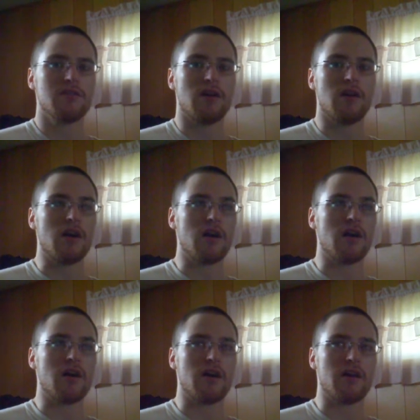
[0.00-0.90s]

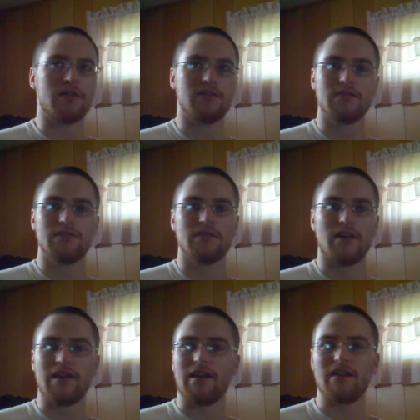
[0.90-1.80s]
I
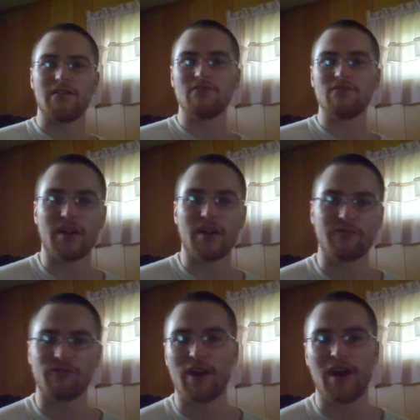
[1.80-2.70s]
can't use fucking
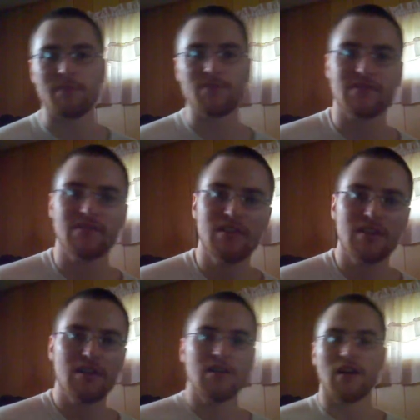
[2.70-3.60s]
fraps.
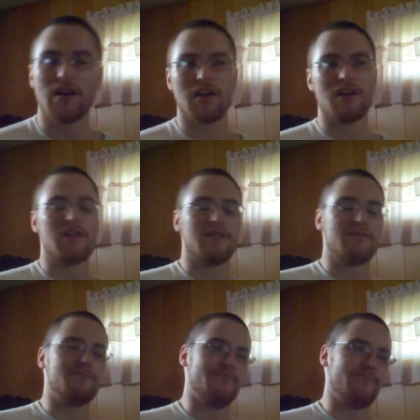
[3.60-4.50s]

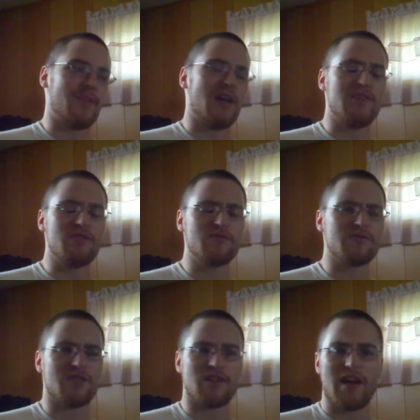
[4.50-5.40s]
I
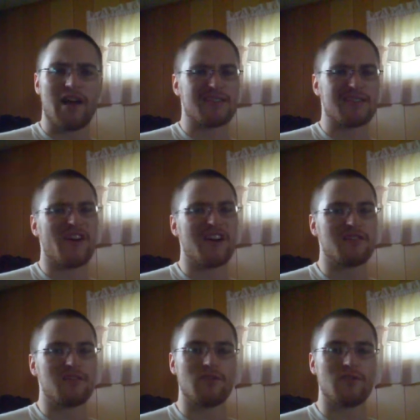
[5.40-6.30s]
used
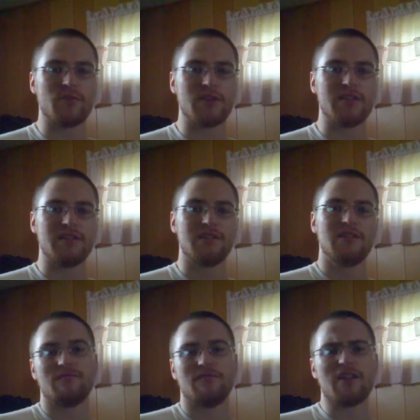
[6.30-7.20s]
Xfire a little bit.
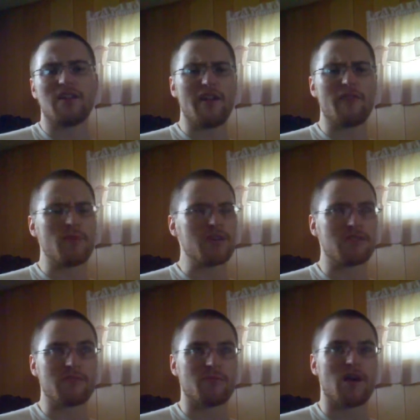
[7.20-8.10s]
I don't have much
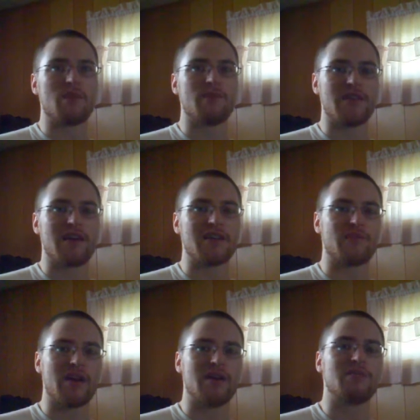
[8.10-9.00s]
of a problem with
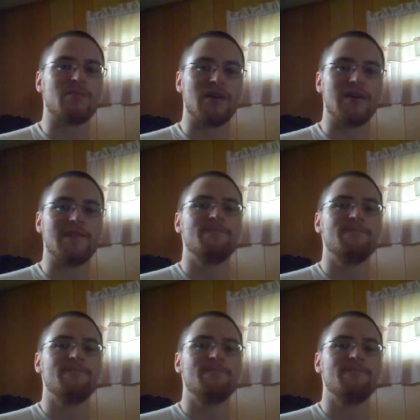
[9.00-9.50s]
Xfire, but